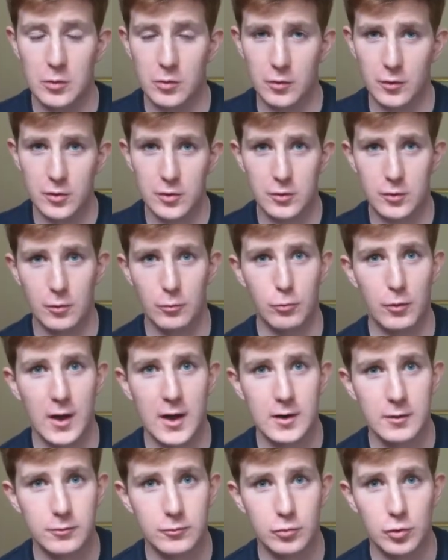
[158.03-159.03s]
so the
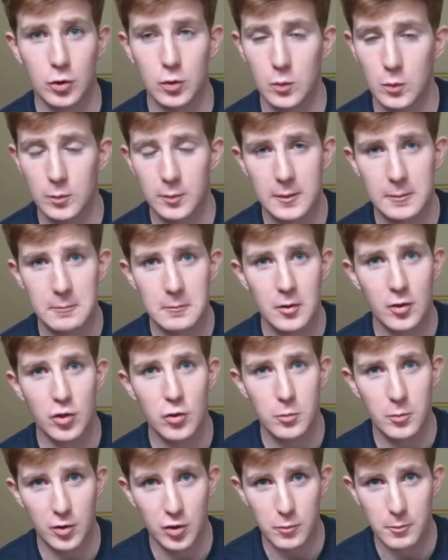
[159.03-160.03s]
rate of growth will be
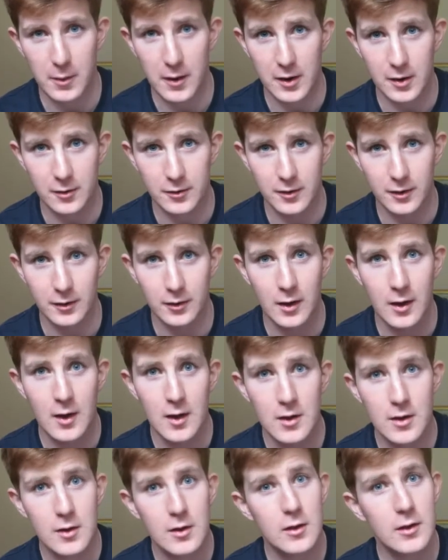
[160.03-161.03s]
much better than
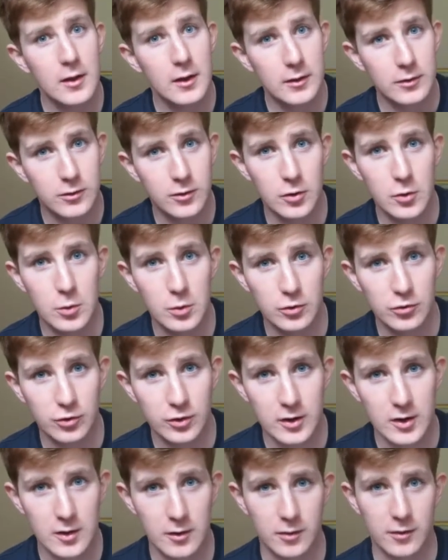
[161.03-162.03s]
in 2 or
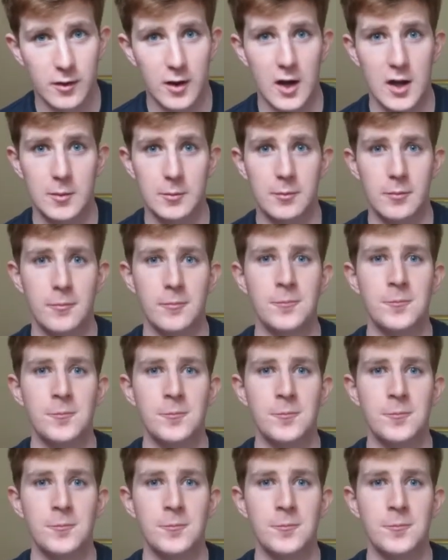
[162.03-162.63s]
3 years time.